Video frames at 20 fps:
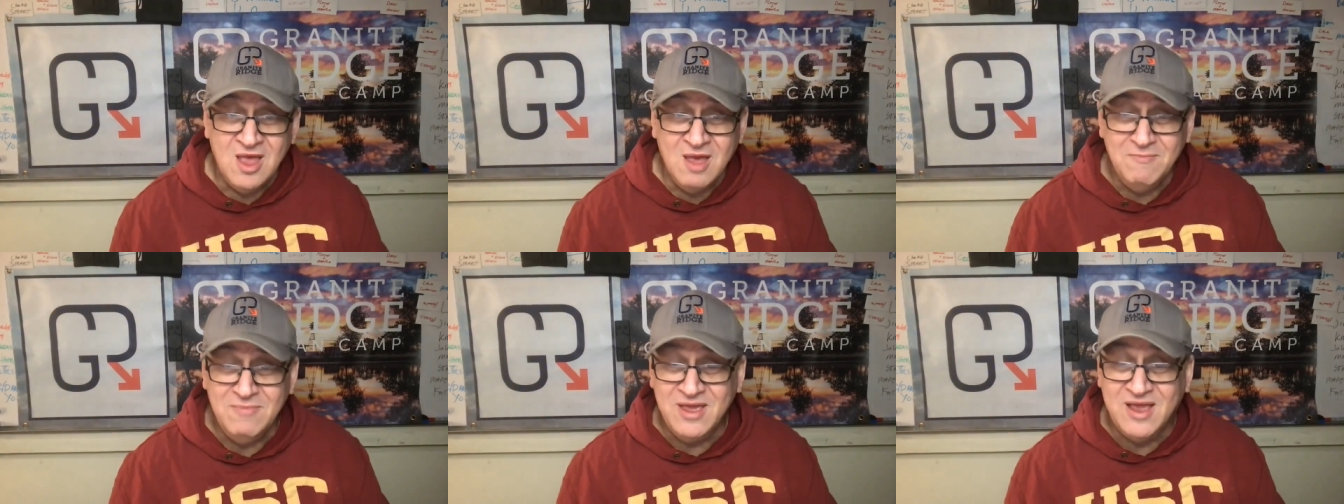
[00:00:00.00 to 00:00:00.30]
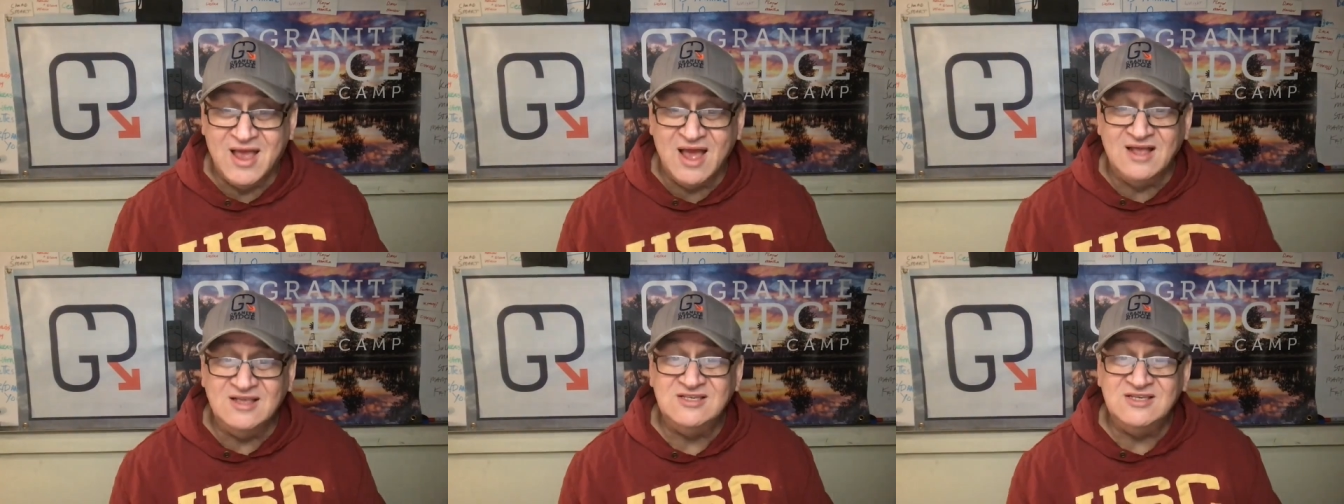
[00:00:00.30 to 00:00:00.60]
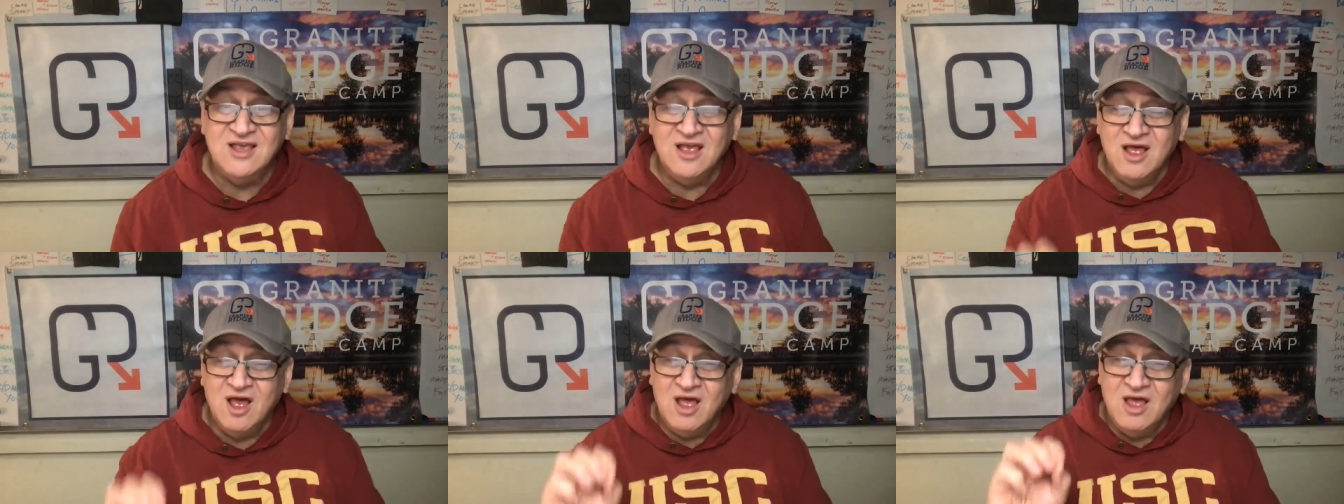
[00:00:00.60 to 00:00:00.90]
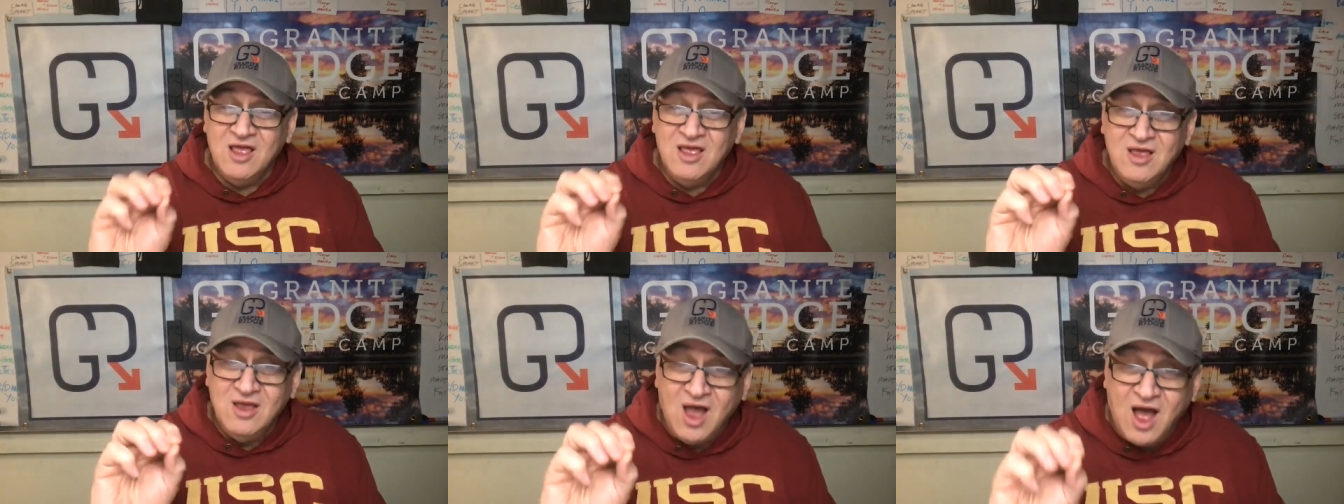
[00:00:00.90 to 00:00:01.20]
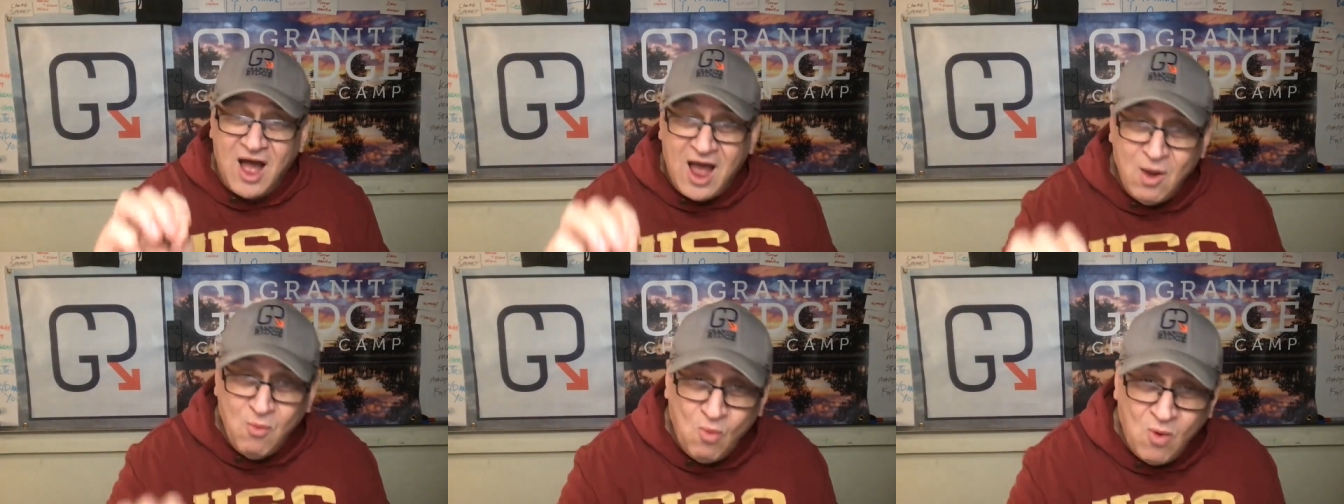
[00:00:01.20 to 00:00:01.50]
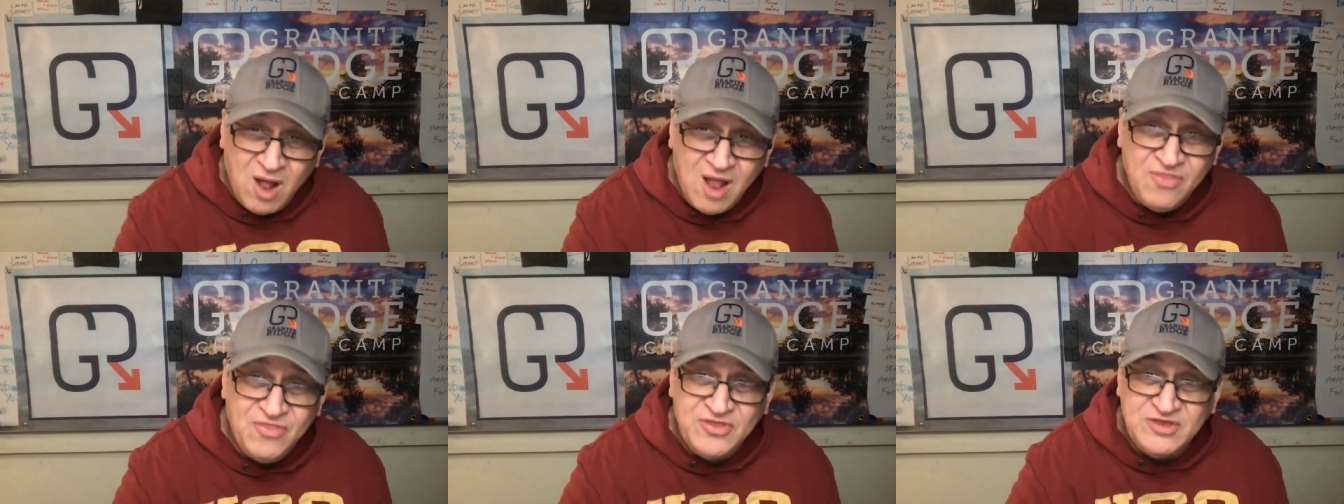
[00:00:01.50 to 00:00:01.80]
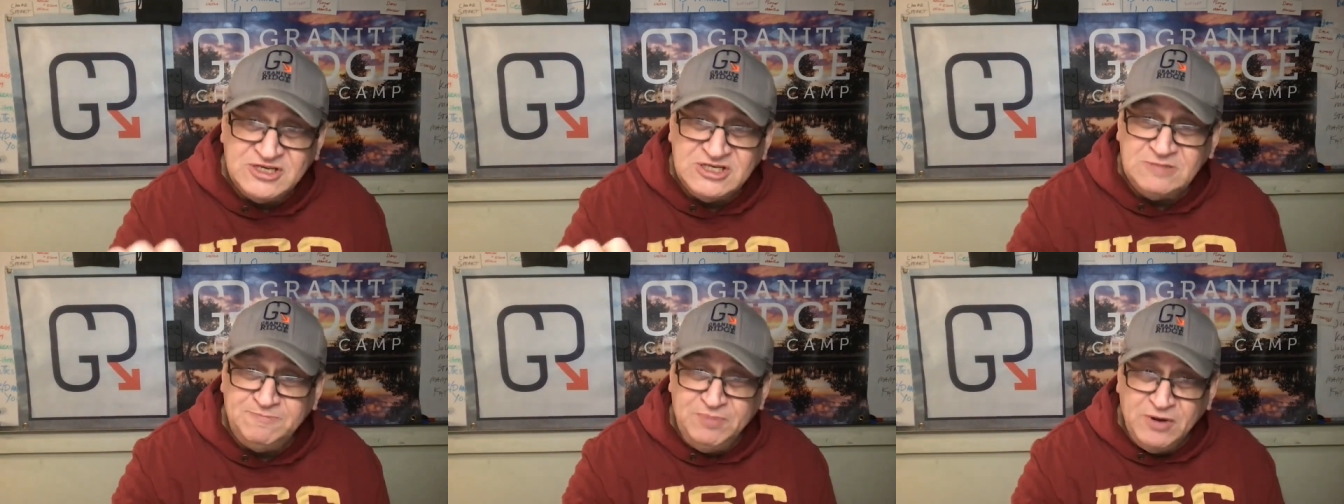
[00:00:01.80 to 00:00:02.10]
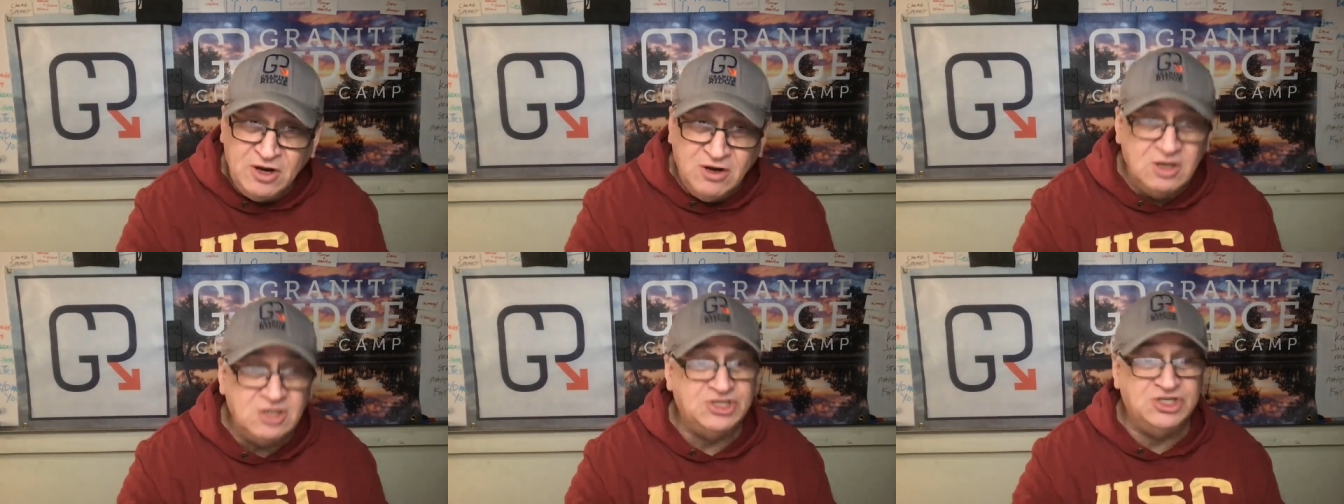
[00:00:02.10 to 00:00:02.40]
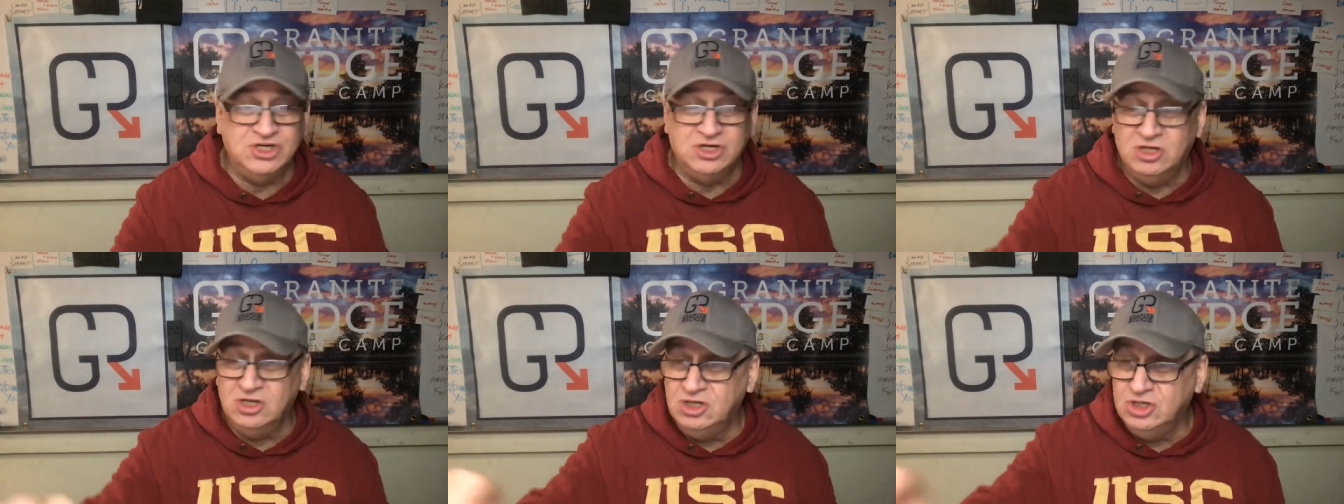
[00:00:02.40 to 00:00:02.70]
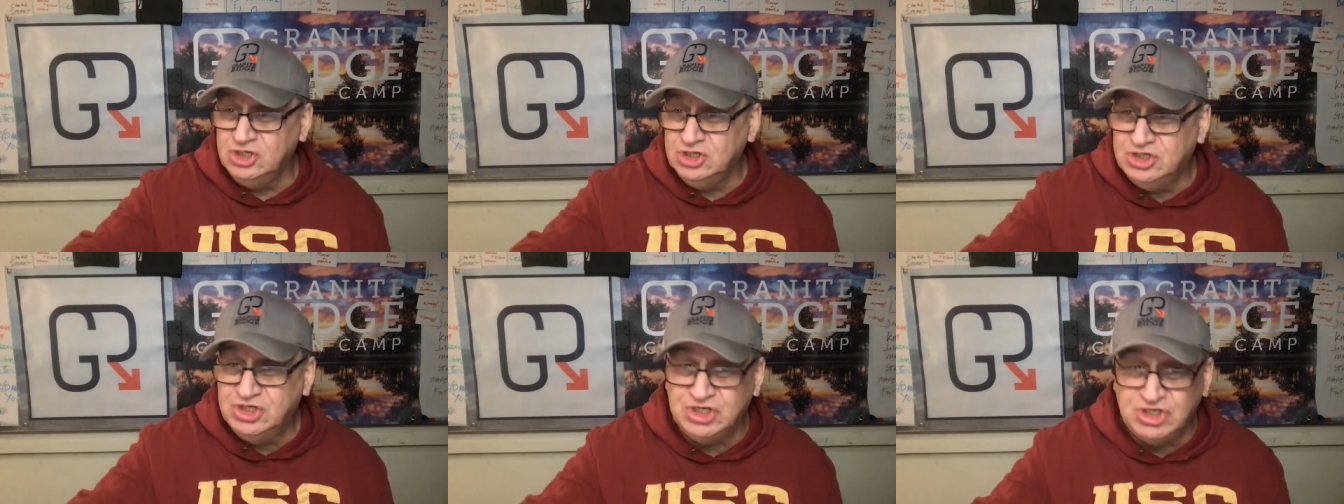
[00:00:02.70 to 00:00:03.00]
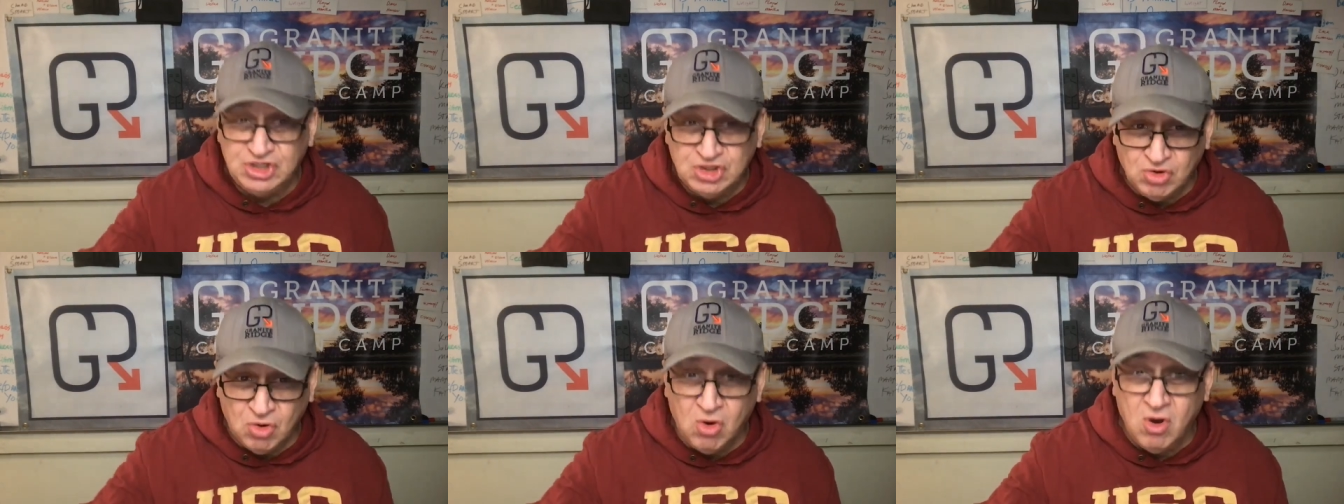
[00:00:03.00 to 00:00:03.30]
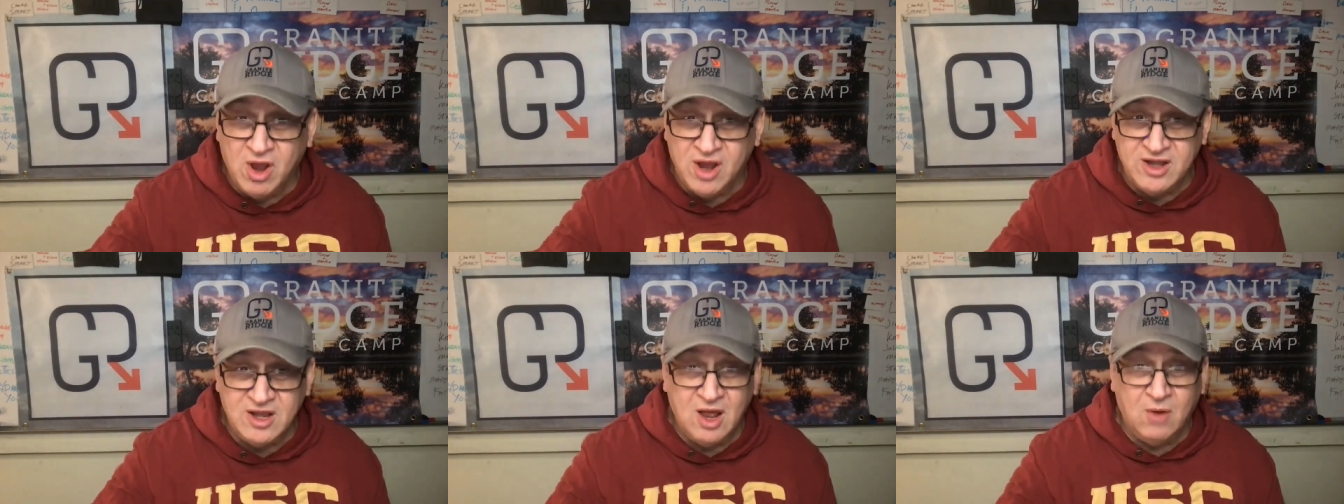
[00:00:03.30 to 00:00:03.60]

Because I want the spiritual destroyed.